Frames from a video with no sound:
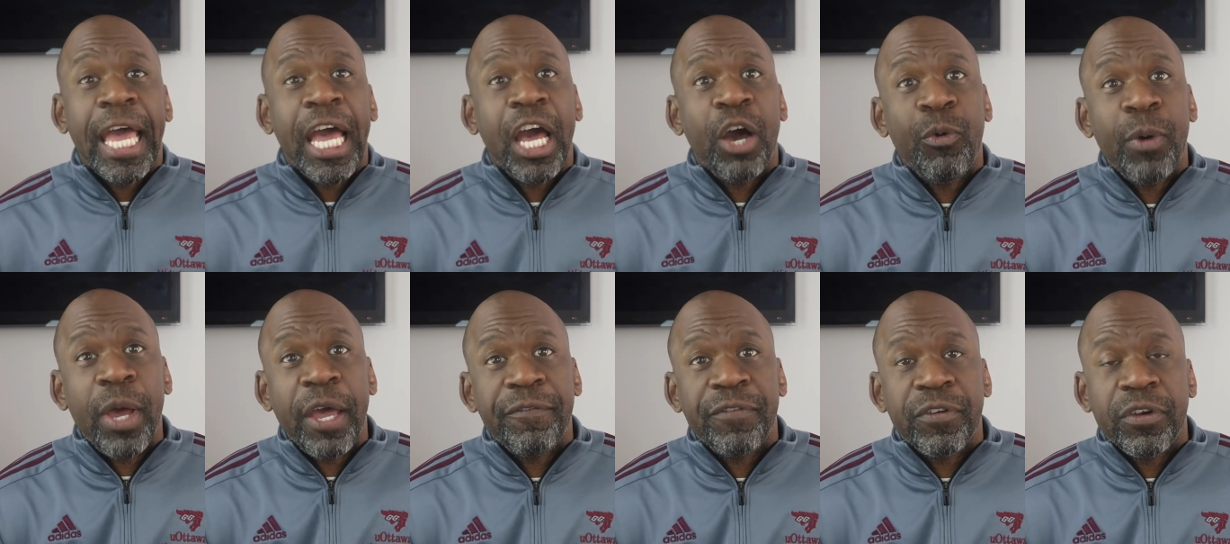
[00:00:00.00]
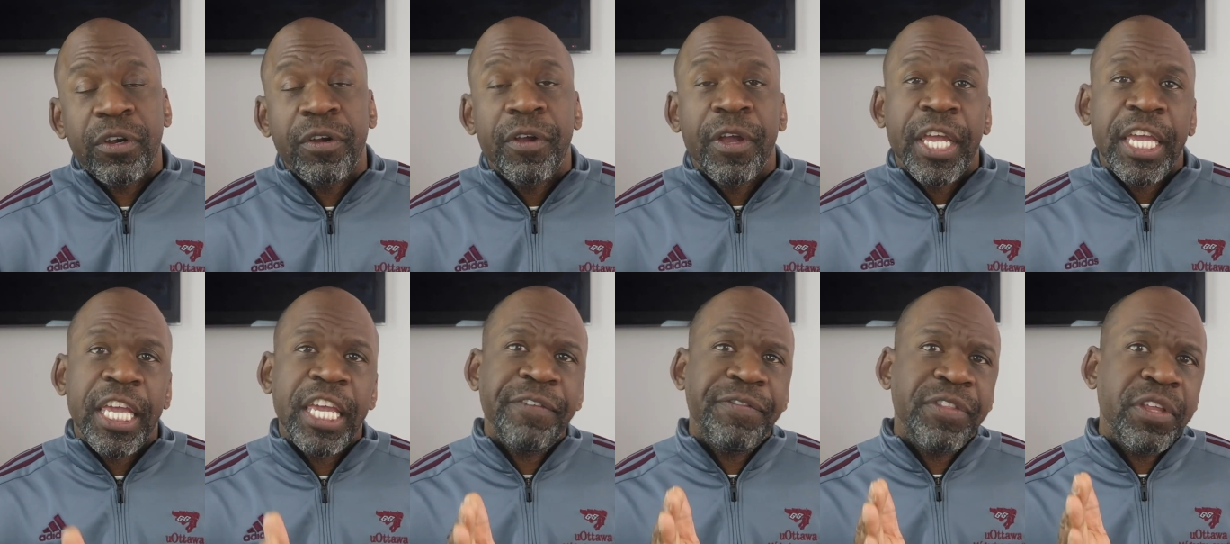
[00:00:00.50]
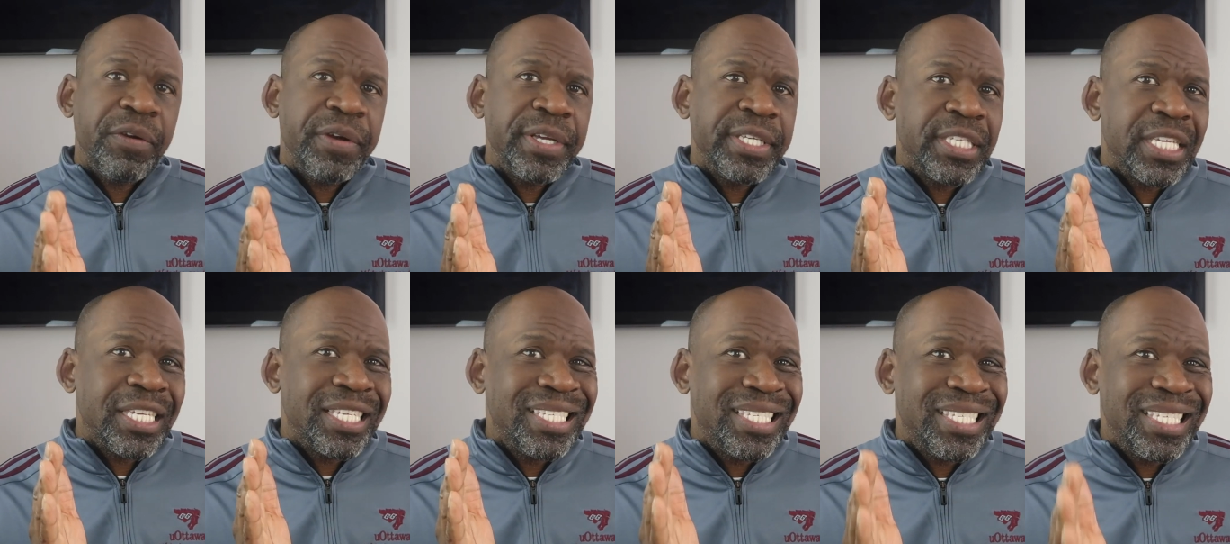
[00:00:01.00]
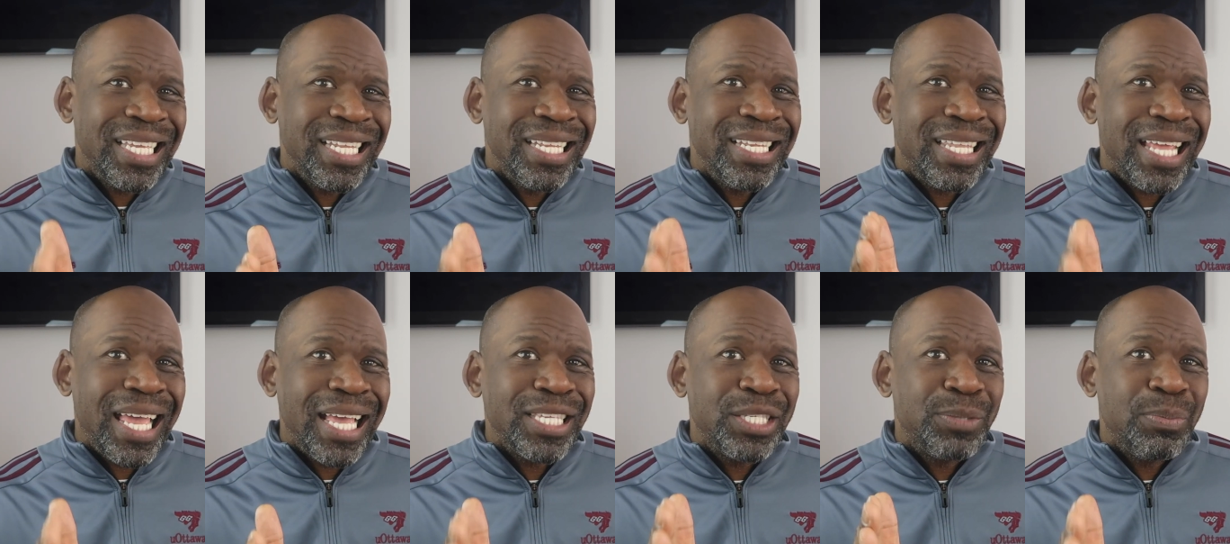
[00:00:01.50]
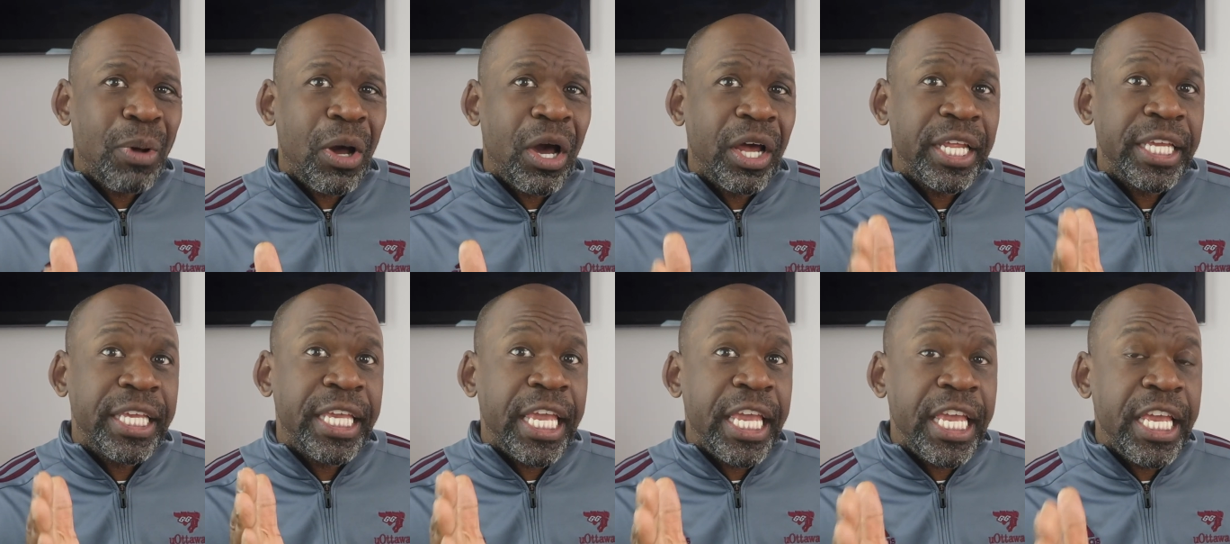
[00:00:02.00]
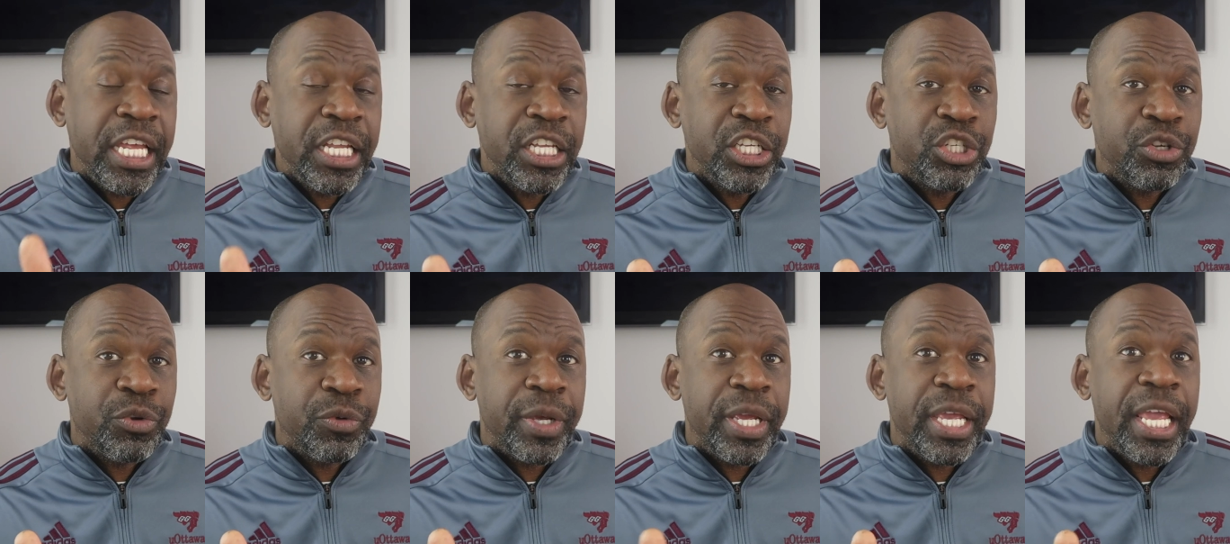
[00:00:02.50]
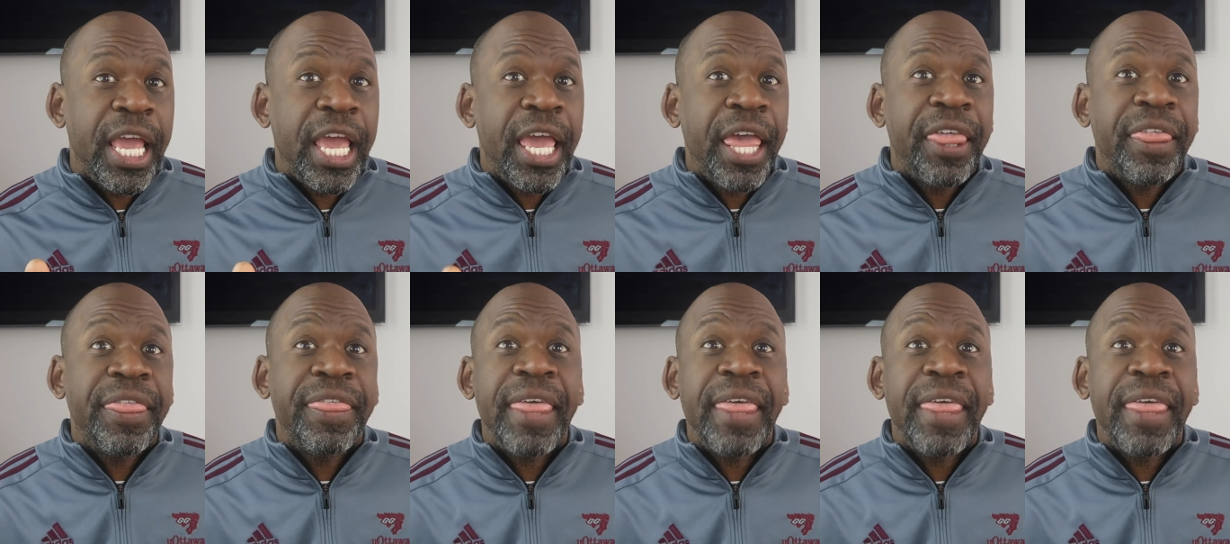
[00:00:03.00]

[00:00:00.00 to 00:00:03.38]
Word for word: However, if there is a syndesmotic injury,